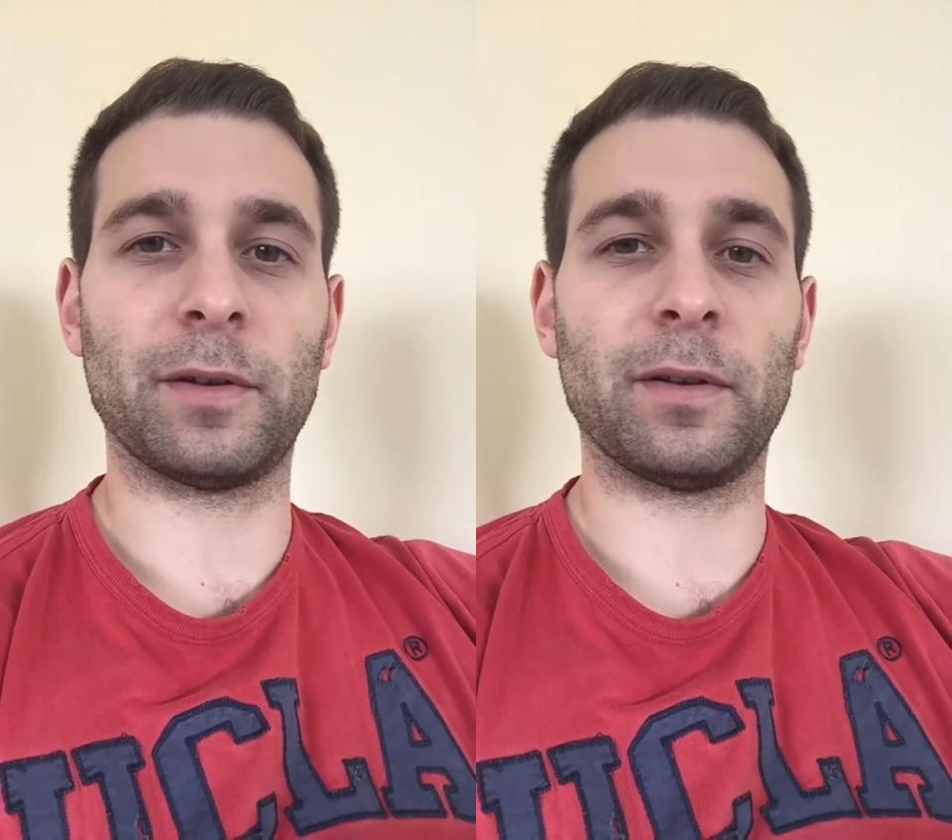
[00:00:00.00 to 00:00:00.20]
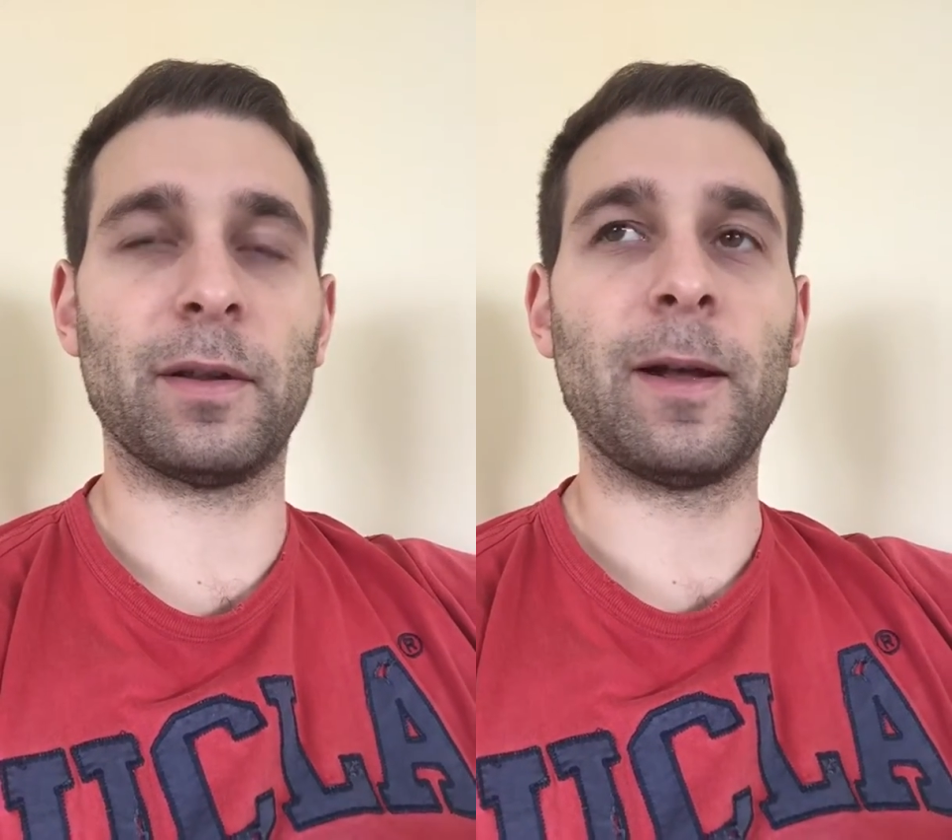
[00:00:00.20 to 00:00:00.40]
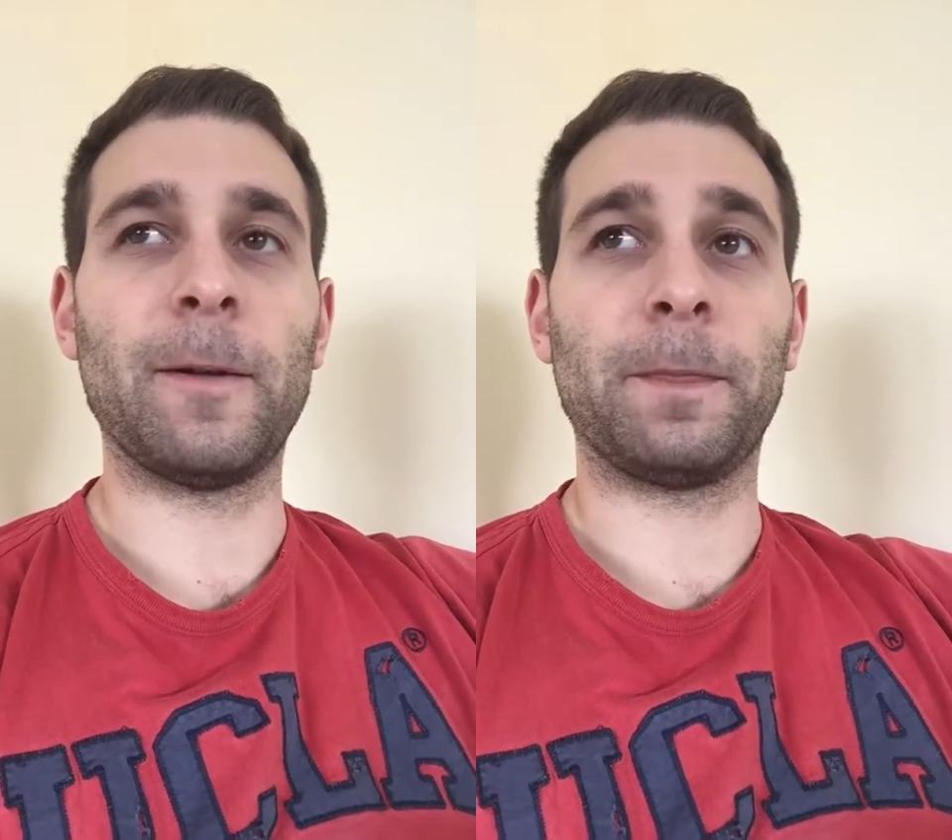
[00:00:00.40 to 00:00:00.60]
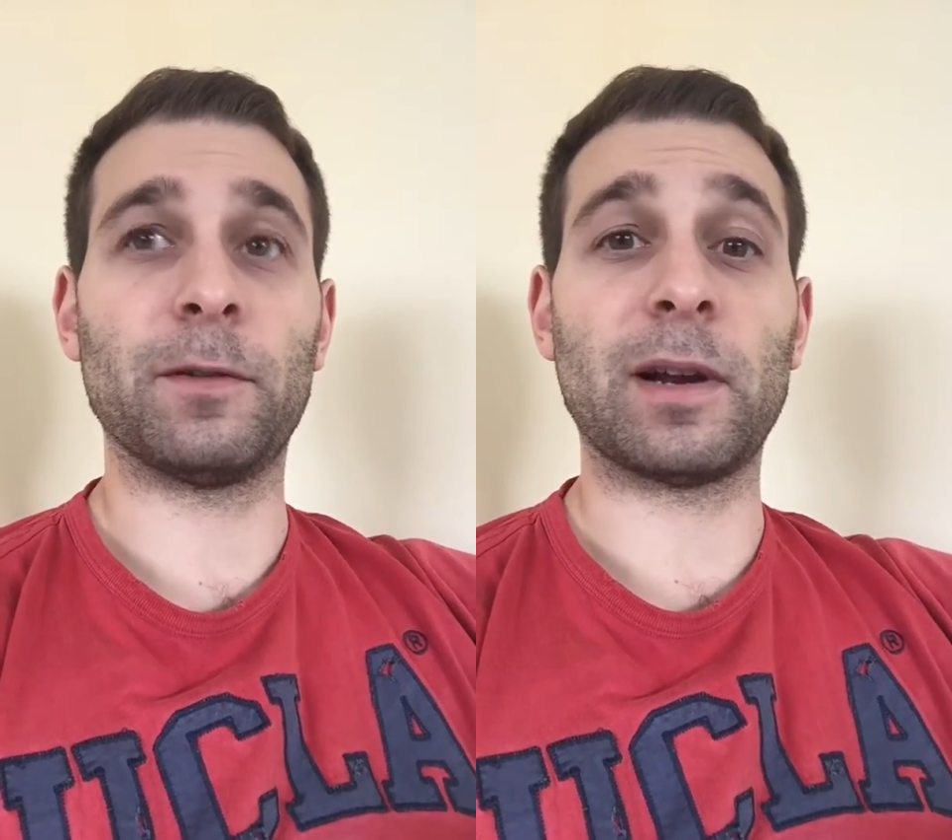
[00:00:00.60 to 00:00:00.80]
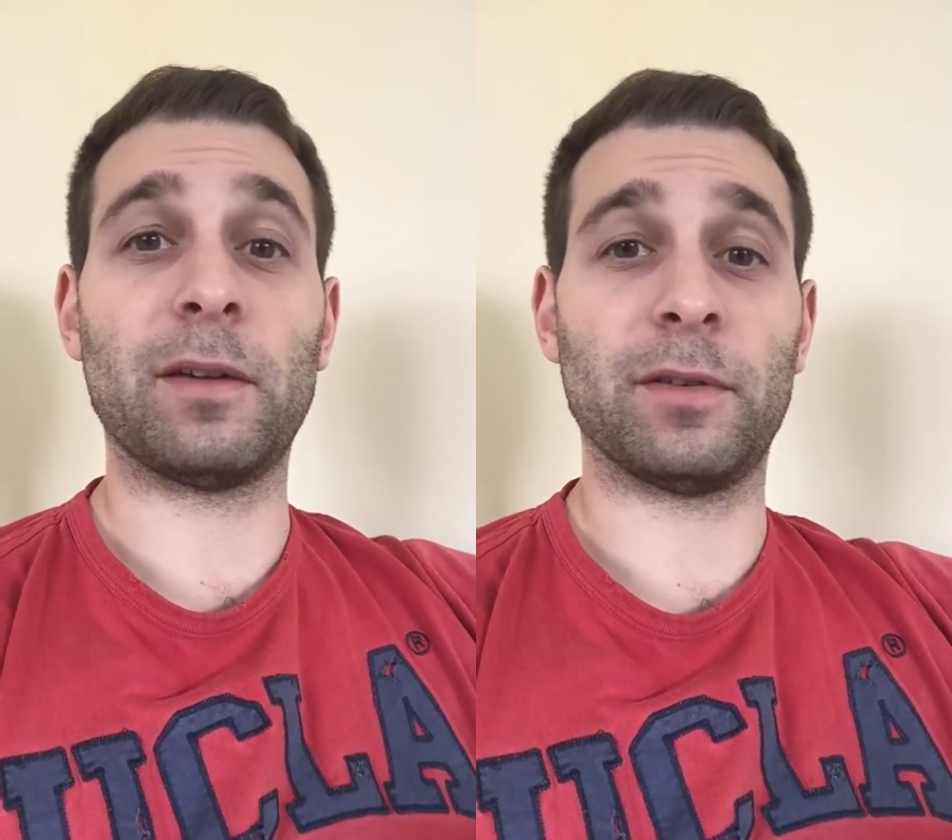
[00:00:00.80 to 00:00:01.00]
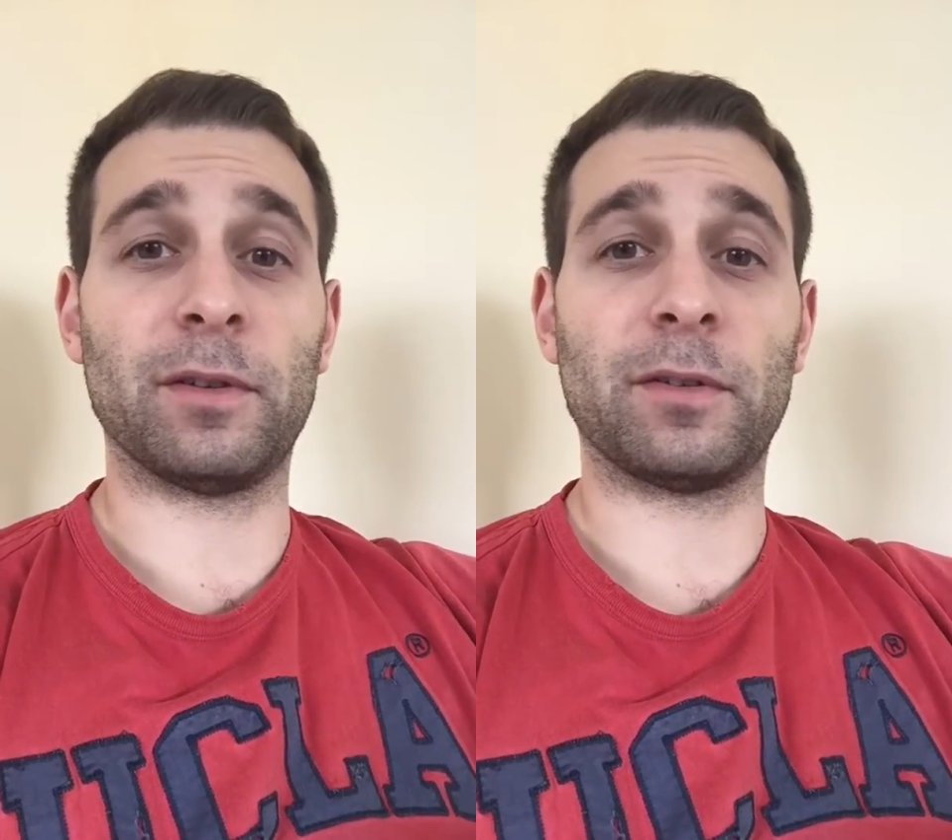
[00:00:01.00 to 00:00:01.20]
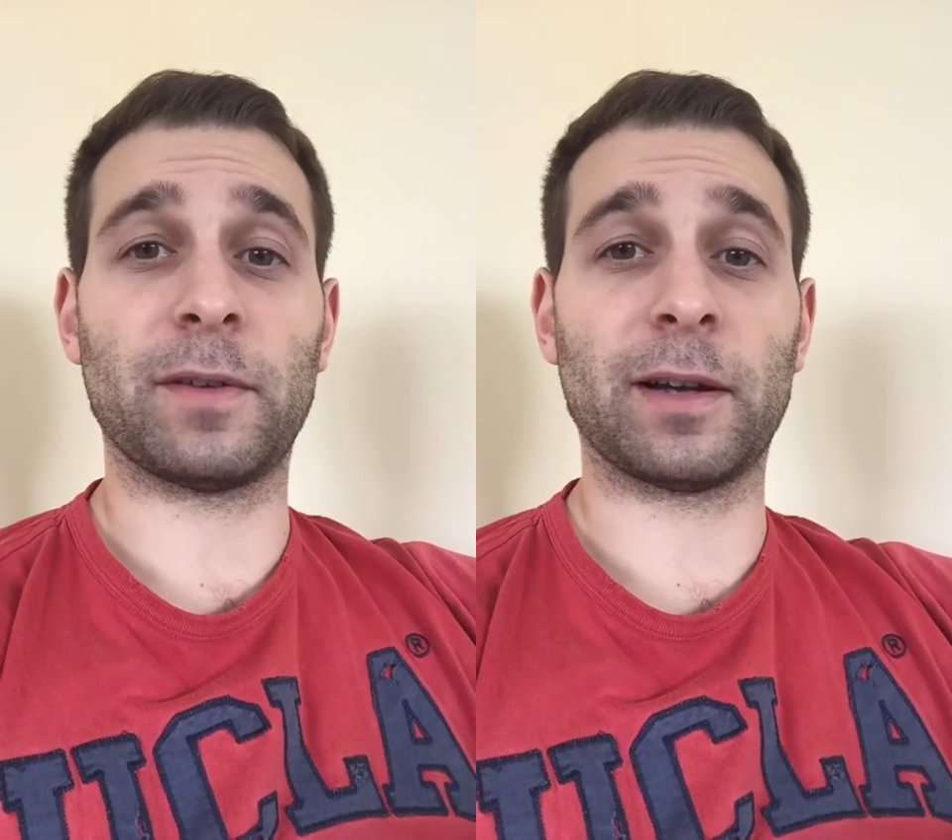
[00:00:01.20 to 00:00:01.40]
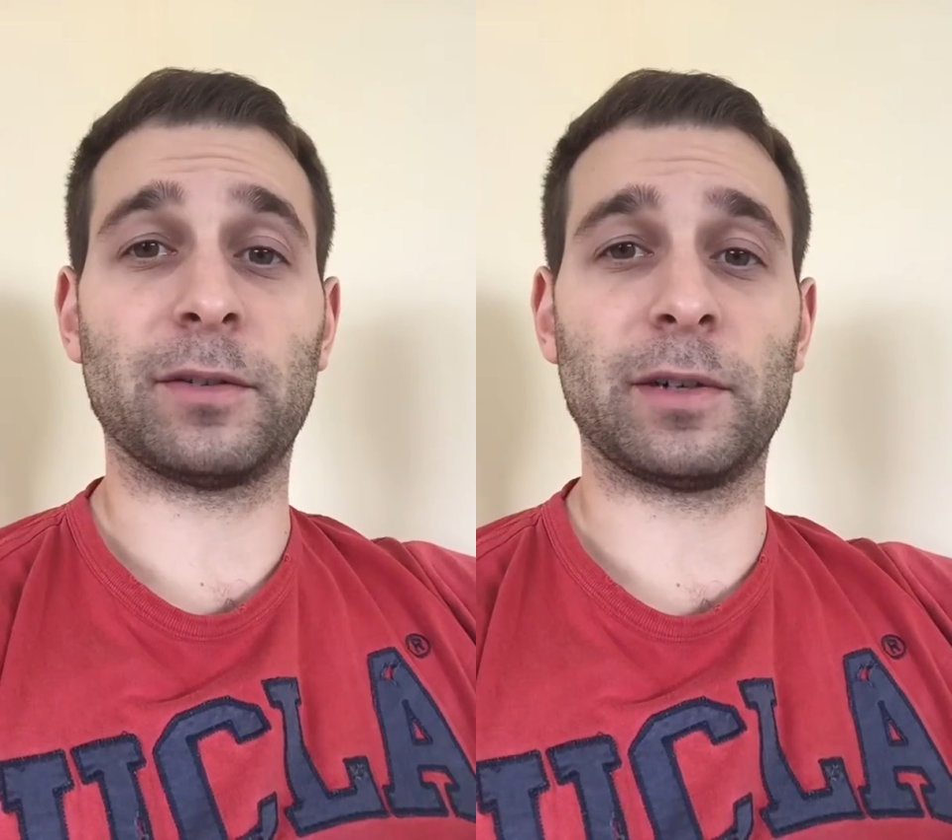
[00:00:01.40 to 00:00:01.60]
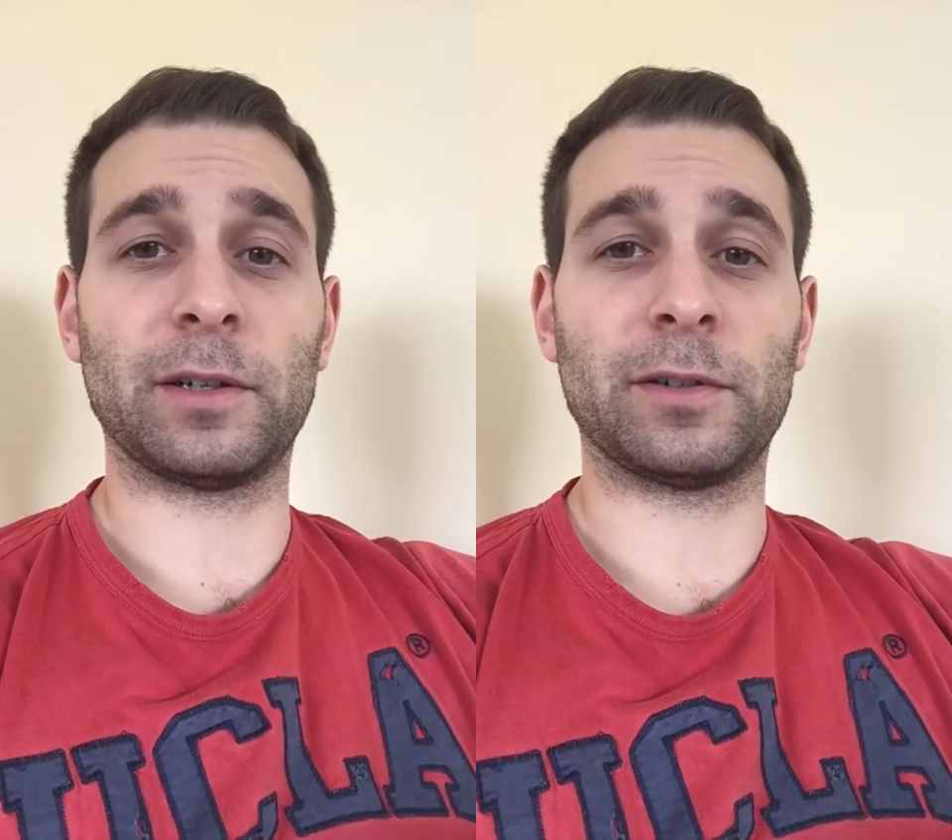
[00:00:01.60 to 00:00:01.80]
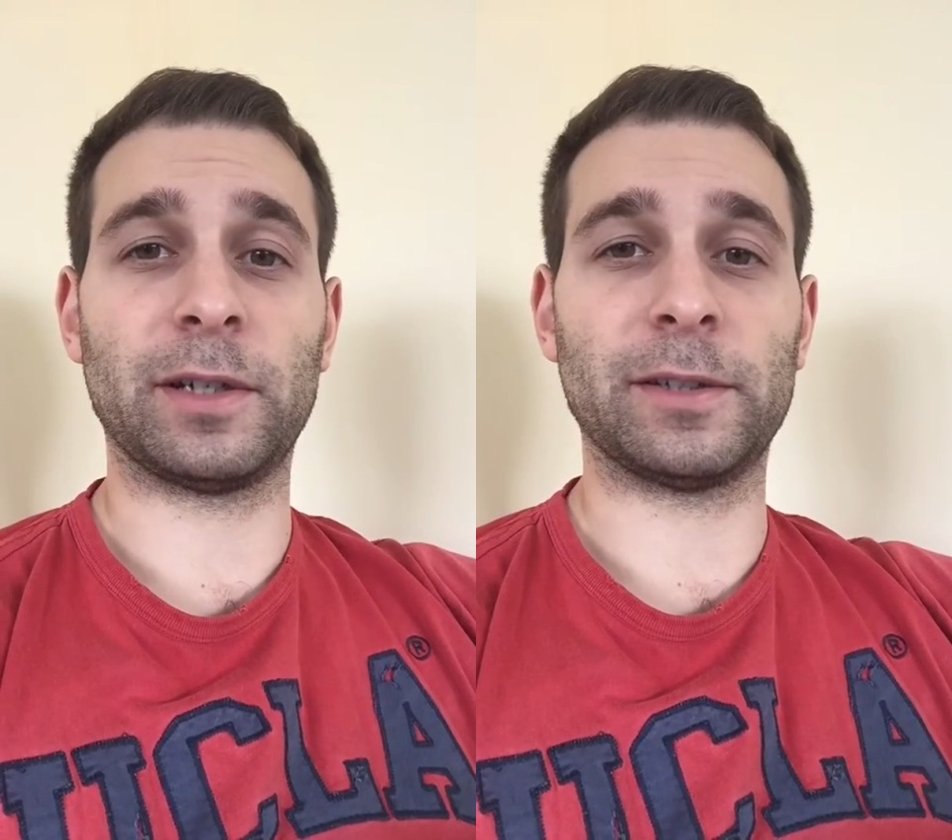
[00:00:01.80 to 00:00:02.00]
and the relevance factor
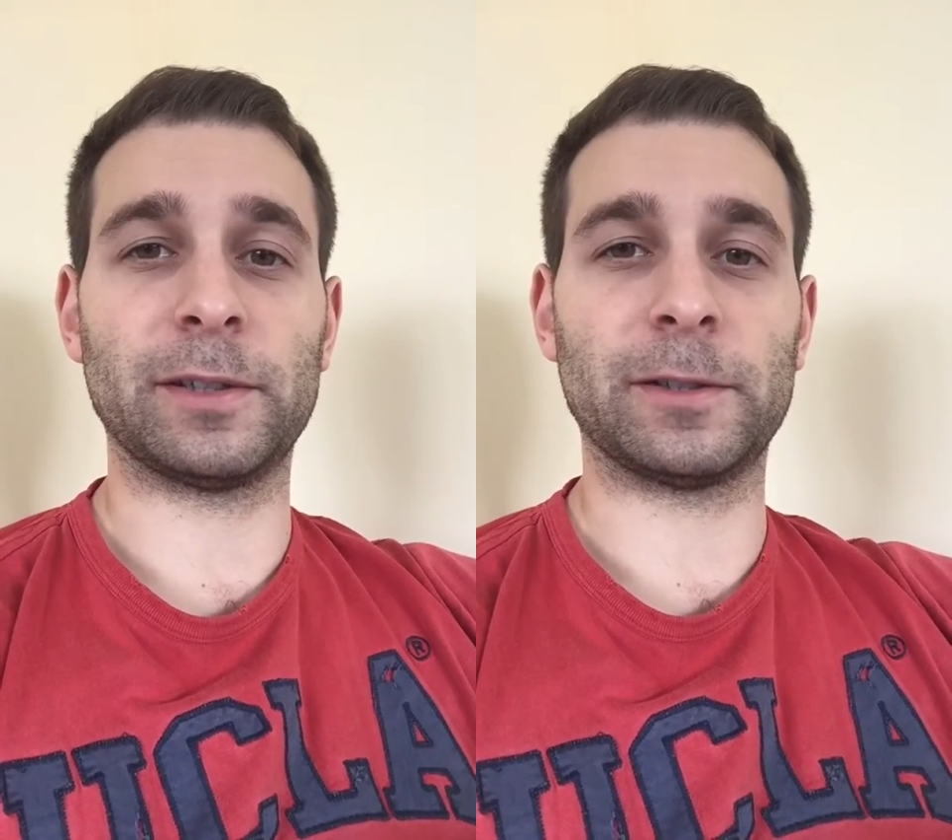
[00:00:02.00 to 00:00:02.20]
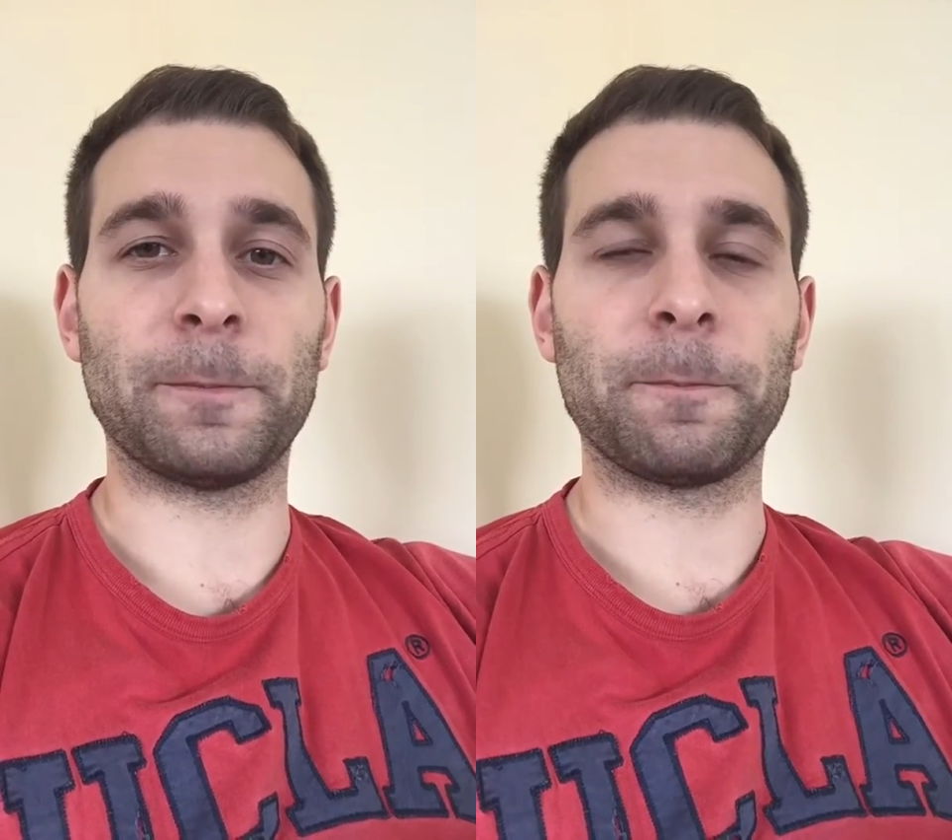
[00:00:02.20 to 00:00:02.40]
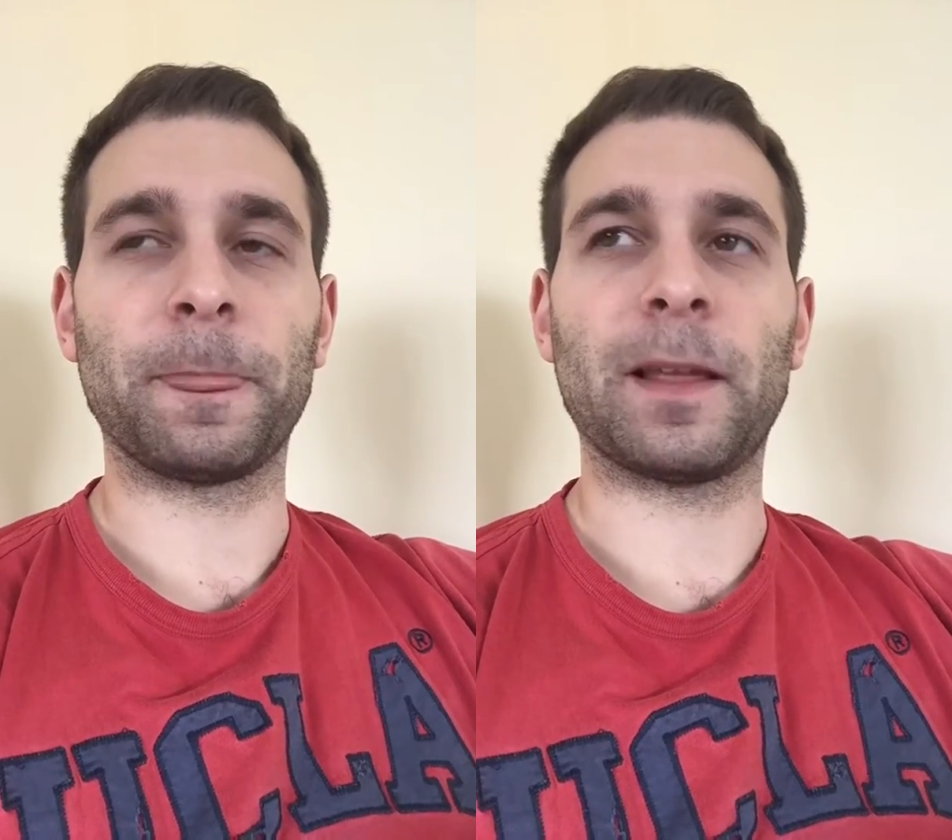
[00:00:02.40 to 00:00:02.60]
increases.